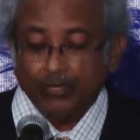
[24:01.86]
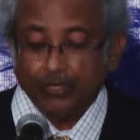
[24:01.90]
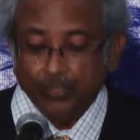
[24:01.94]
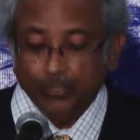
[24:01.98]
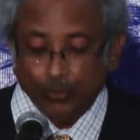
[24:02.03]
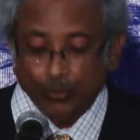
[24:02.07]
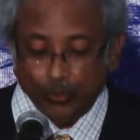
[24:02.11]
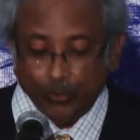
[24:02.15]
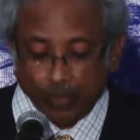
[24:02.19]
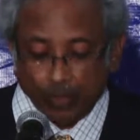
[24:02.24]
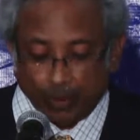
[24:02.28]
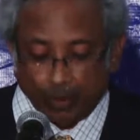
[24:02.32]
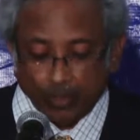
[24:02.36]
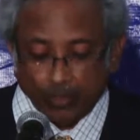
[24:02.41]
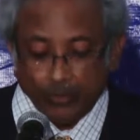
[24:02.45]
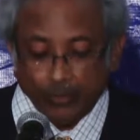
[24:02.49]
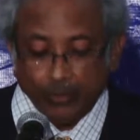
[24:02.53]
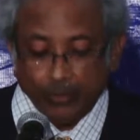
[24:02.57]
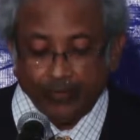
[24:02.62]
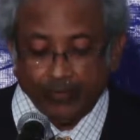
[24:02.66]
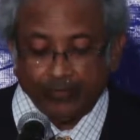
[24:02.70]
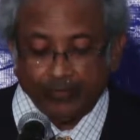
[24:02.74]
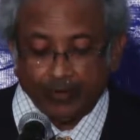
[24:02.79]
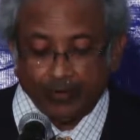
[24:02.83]
New York
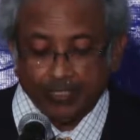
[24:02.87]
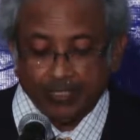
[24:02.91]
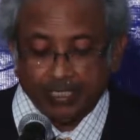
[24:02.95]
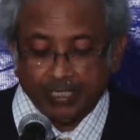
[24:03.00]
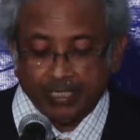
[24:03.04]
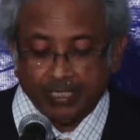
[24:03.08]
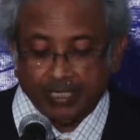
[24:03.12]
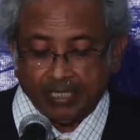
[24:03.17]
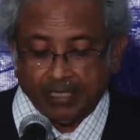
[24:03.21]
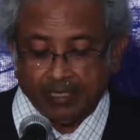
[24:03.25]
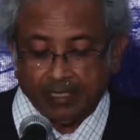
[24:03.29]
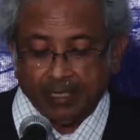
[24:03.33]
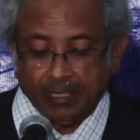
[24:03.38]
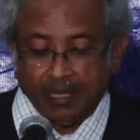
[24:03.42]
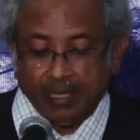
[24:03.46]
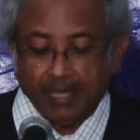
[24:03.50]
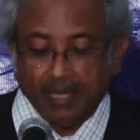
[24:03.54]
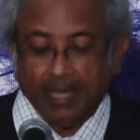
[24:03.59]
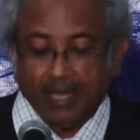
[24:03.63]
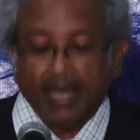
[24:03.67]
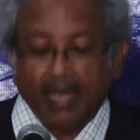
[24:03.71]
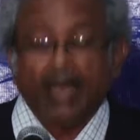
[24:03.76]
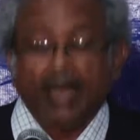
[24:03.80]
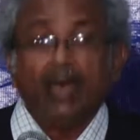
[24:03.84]
University
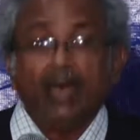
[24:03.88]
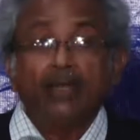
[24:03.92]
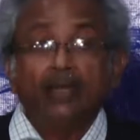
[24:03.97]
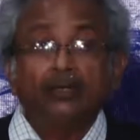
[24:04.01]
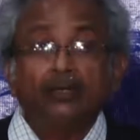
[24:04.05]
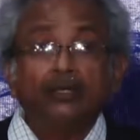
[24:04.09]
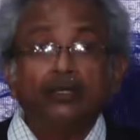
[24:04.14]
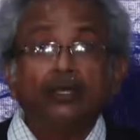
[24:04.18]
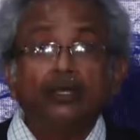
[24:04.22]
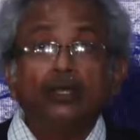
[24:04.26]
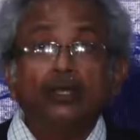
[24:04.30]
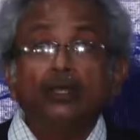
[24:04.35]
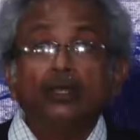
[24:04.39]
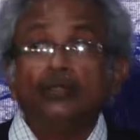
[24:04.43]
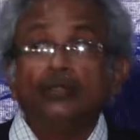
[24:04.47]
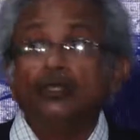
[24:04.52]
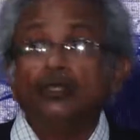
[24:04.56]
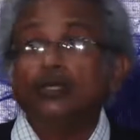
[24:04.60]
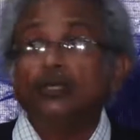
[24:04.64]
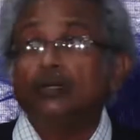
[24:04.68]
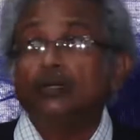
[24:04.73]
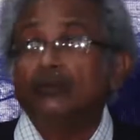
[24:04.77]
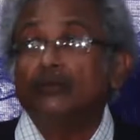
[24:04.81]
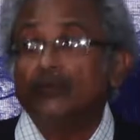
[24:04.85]
and the
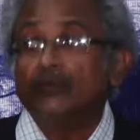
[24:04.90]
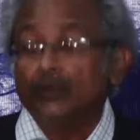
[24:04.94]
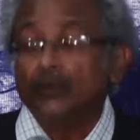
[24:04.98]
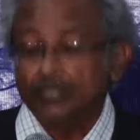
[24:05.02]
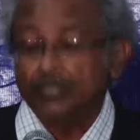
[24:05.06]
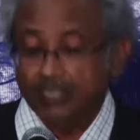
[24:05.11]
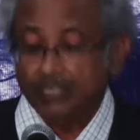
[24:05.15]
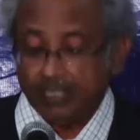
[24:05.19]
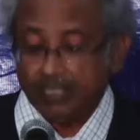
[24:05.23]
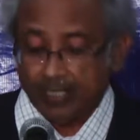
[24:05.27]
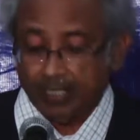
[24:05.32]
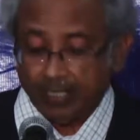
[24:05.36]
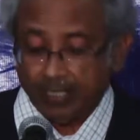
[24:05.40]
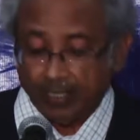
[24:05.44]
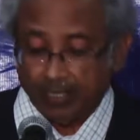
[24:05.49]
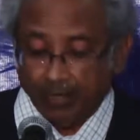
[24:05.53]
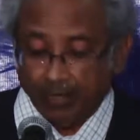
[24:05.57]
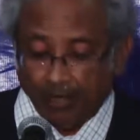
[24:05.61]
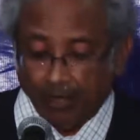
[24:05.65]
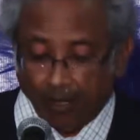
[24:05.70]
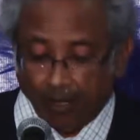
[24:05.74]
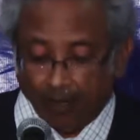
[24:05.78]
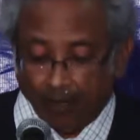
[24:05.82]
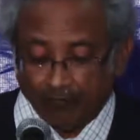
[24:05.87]
University
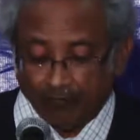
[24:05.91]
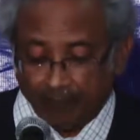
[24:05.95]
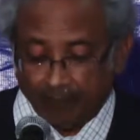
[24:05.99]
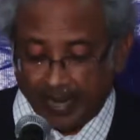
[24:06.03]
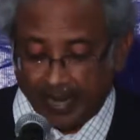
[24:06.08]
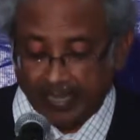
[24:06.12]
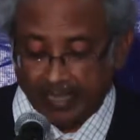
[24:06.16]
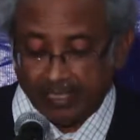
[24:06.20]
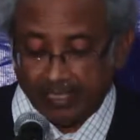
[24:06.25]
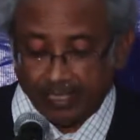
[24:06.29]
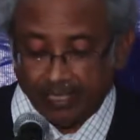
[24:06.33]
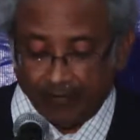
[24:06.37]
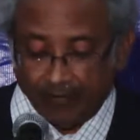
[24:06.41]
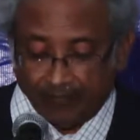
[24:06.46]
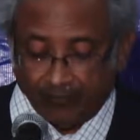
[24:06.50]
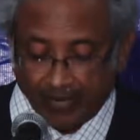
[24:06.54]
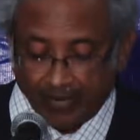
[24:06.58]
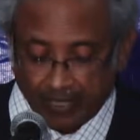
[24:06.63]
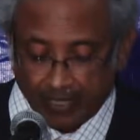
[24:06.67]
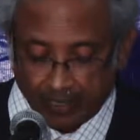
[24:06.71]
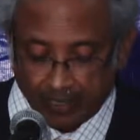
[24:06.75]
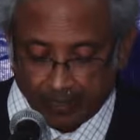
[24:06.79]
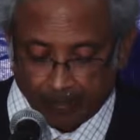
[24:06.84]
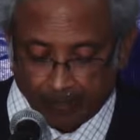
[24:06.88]
of
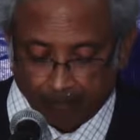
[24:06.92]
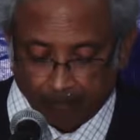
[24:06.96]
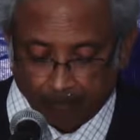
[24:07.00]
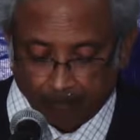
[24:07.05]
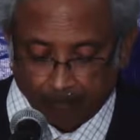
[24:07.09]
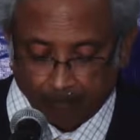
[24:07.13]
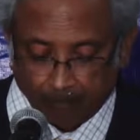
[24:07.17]
Pennsylvania.